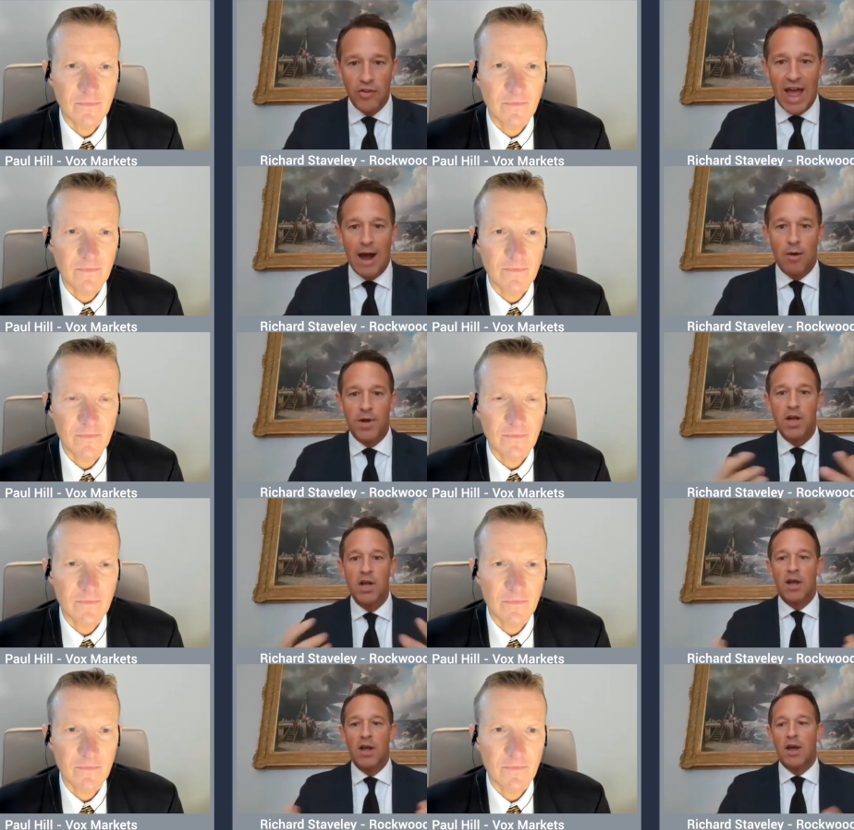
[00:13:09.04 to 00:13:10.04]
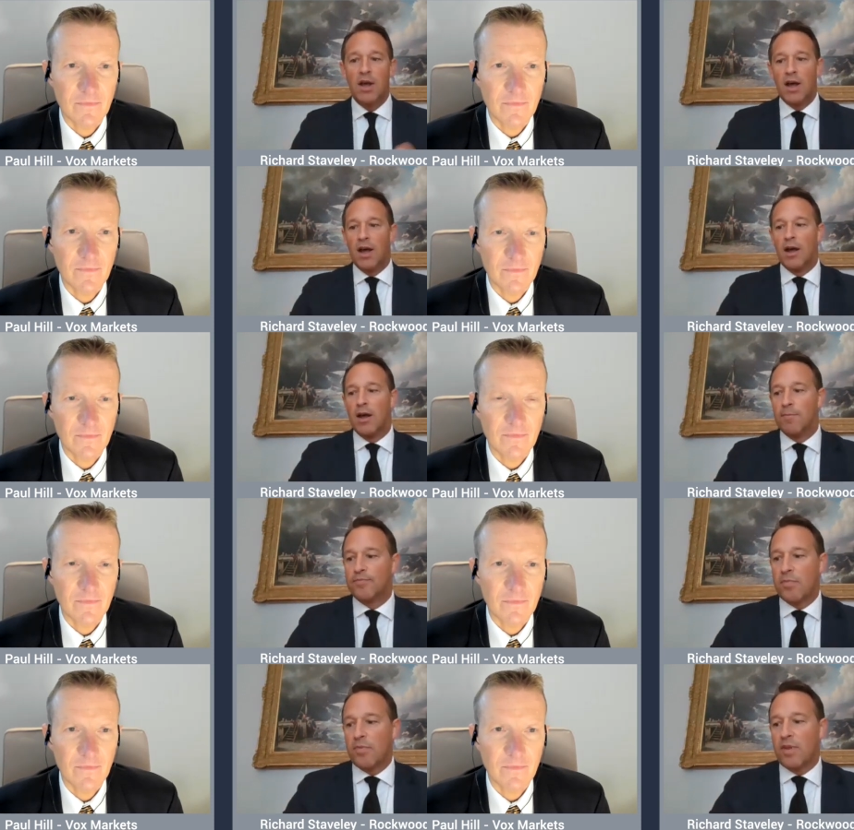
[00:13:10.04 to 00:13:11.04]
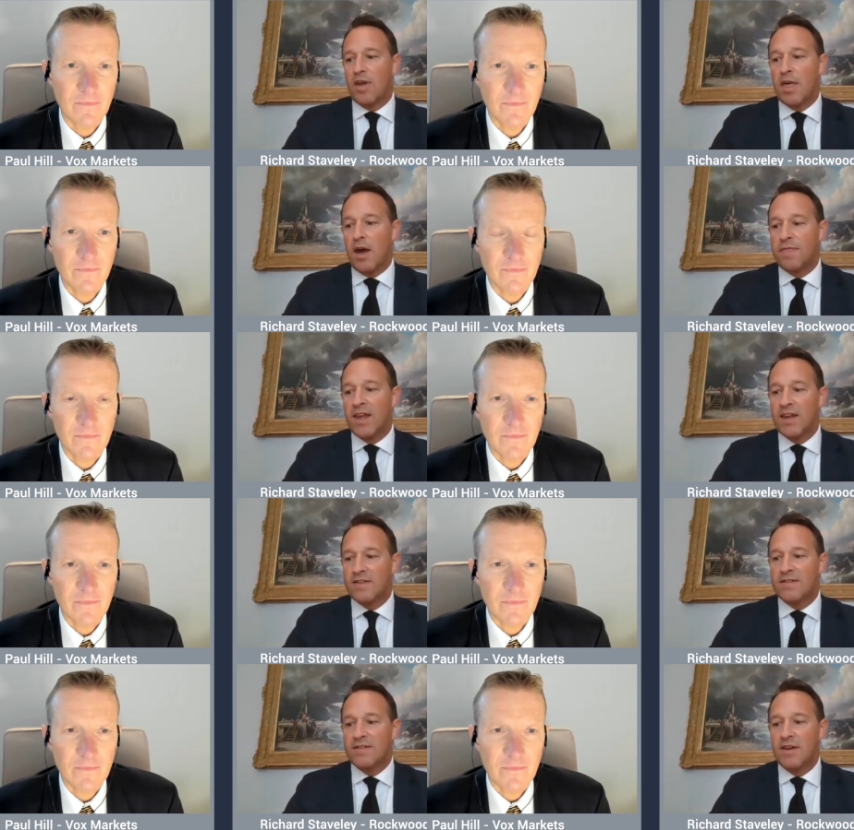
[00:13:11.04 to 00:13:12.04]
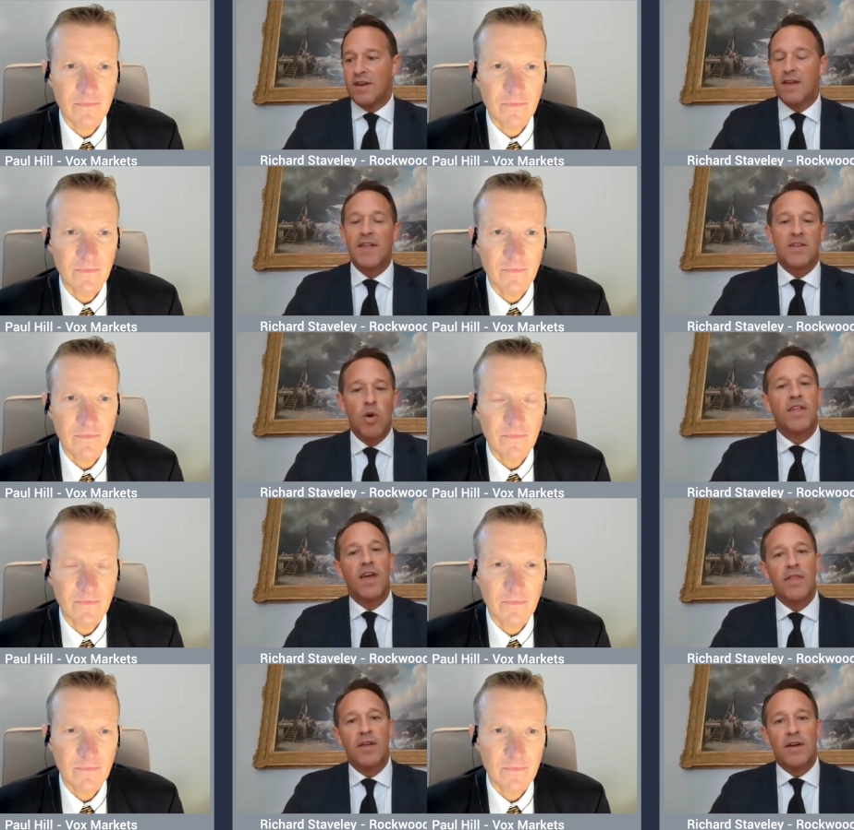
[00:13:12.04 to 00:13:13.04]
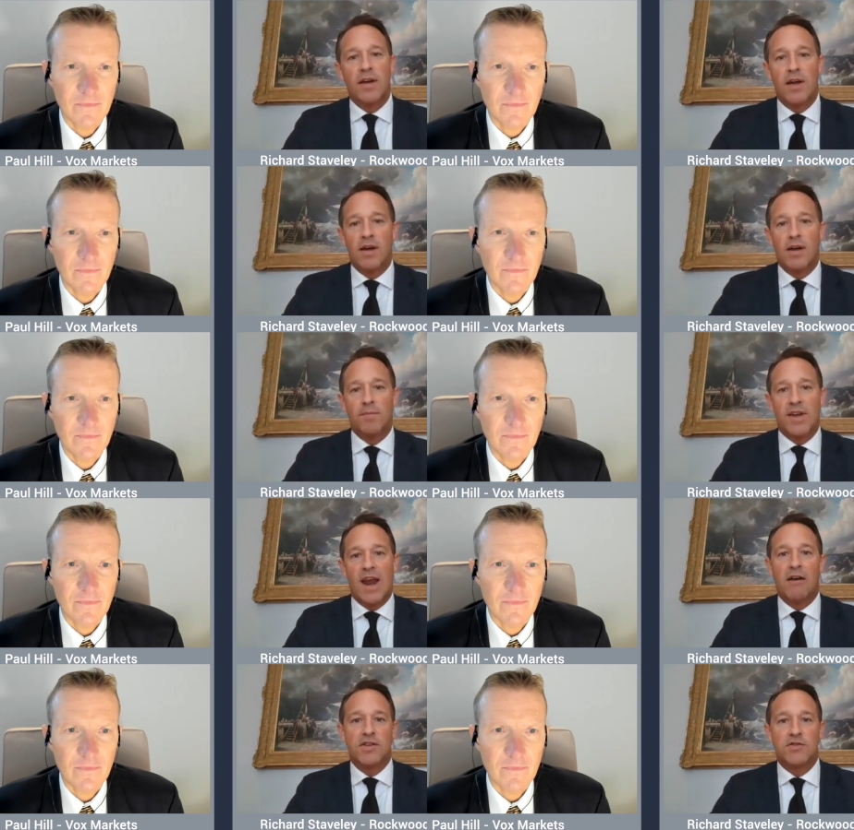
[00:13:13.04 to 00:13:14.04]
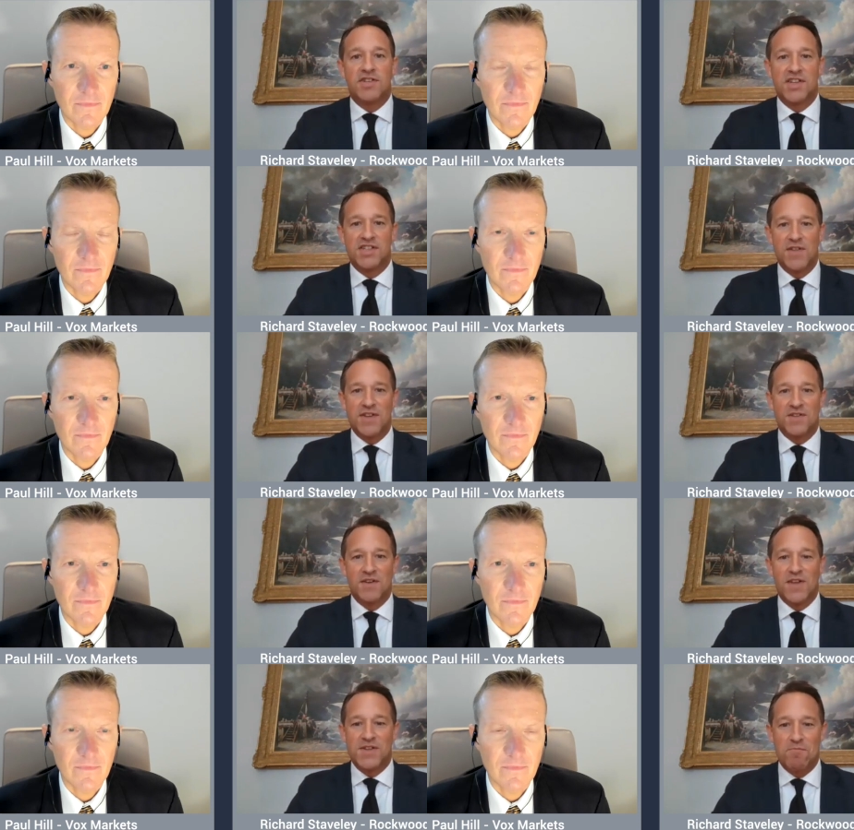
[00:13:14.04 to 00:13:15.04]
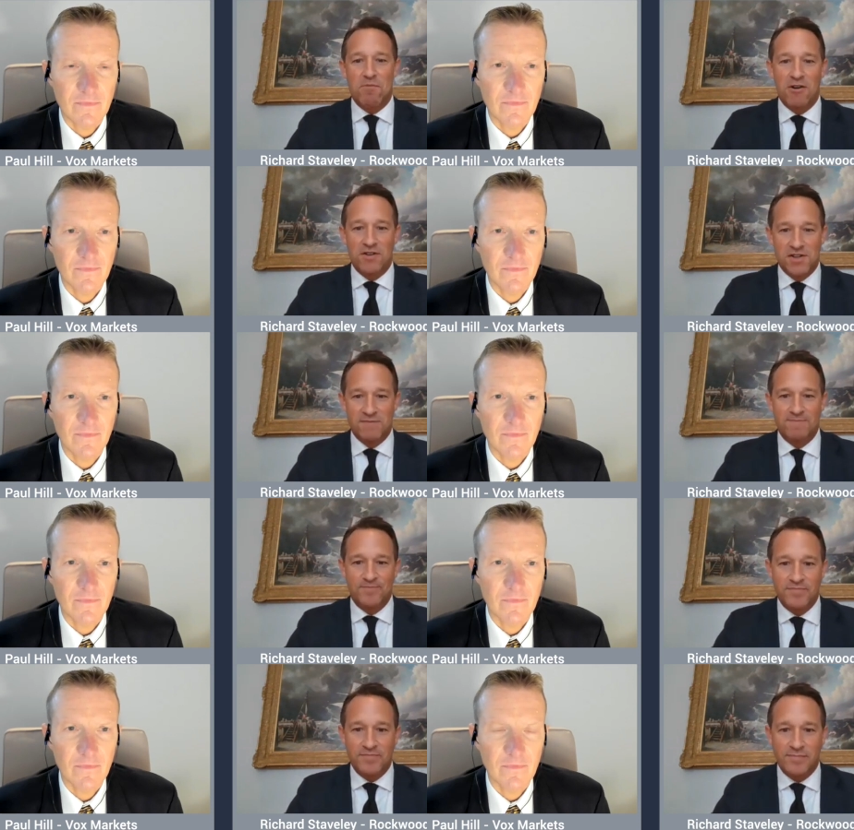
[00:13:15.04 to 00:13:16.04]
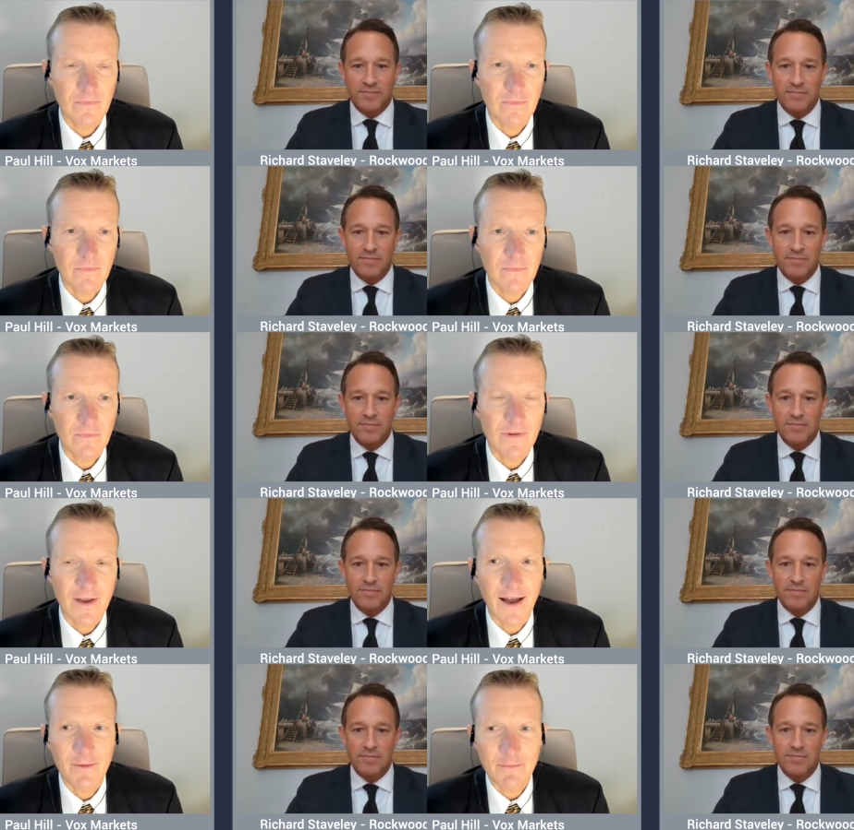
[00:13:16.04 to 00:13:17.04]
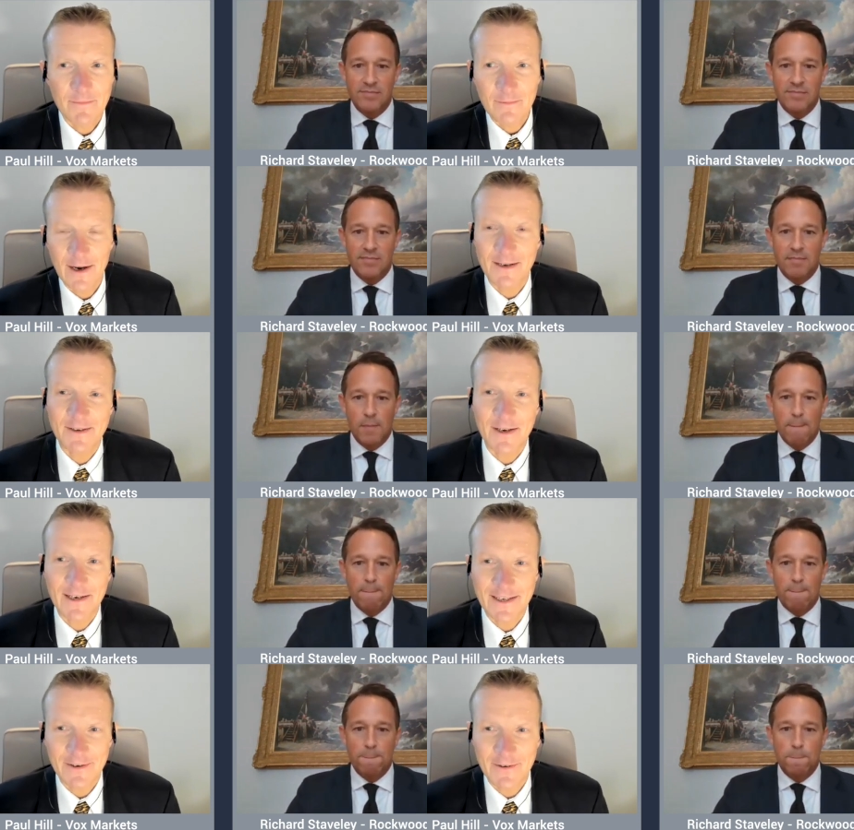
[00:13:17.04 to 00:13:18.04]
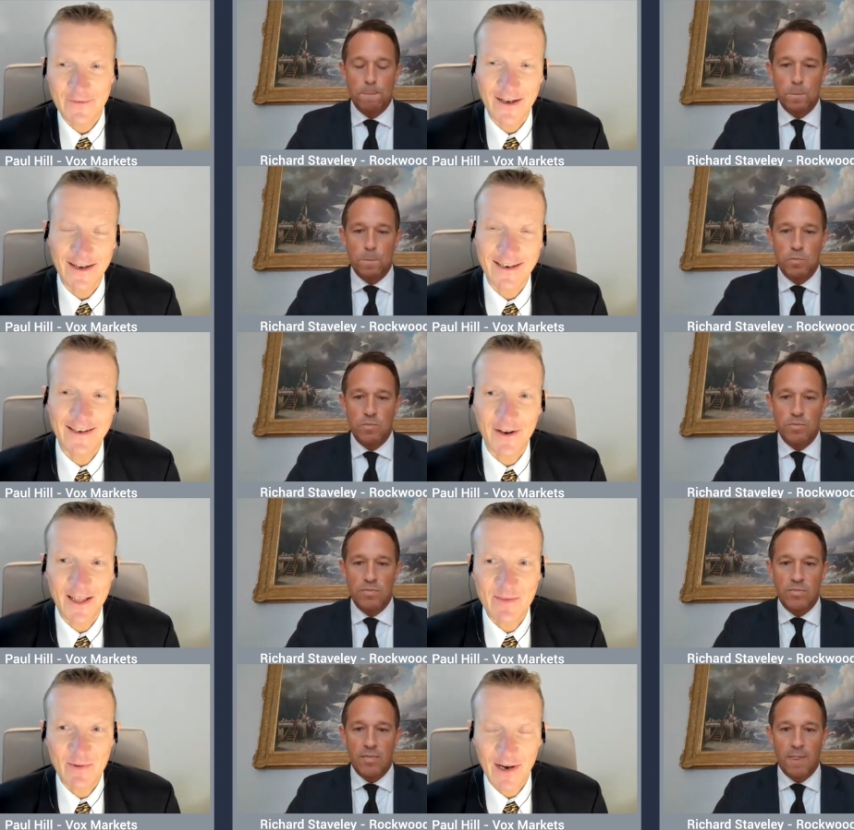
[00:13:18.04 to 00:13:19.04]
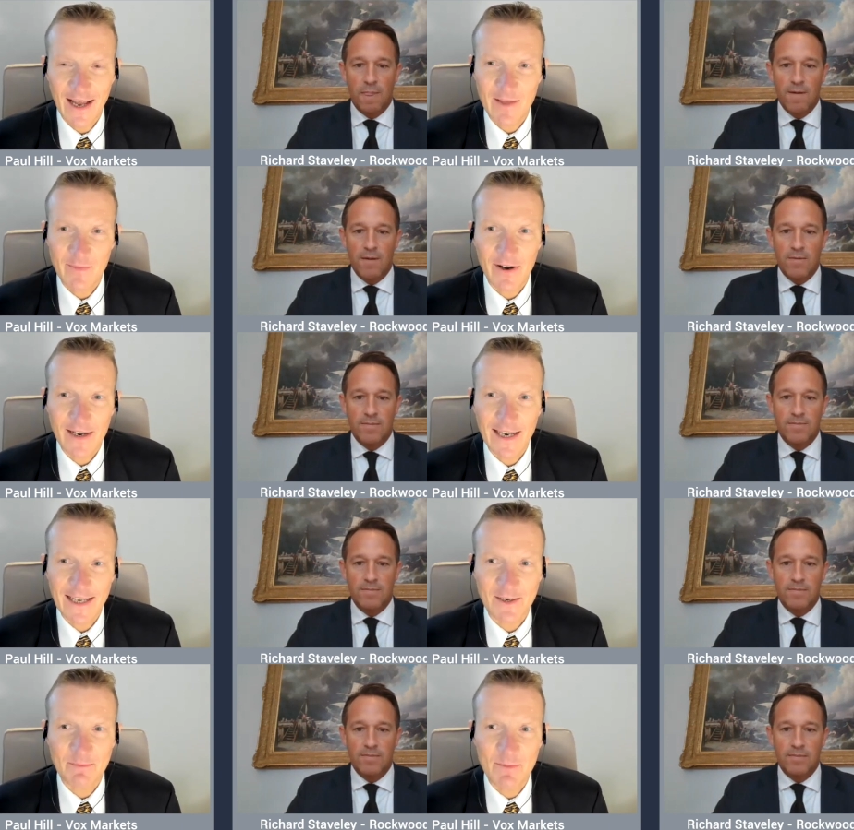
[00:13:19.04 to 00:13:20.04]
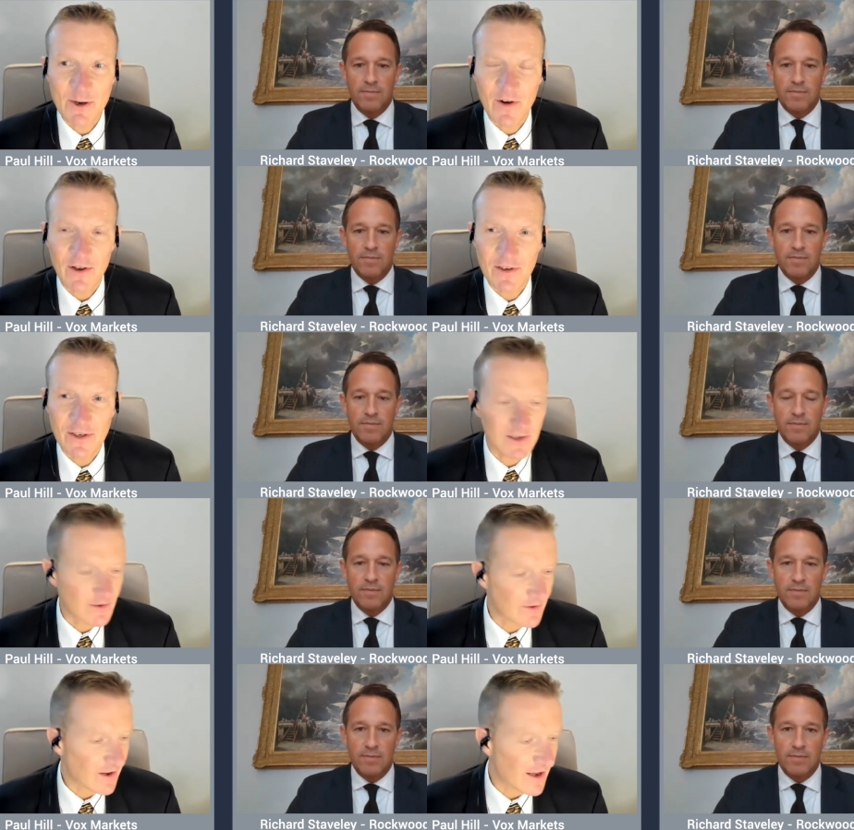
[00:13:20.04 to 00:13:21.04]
Speaker 1: other members I won't go through all now. But I think that's one of the other characteristics
Speaker 2: of this approach. Yeah. Well, he's certainly sort of knocking the ball out of the park. Let's just move on to sort of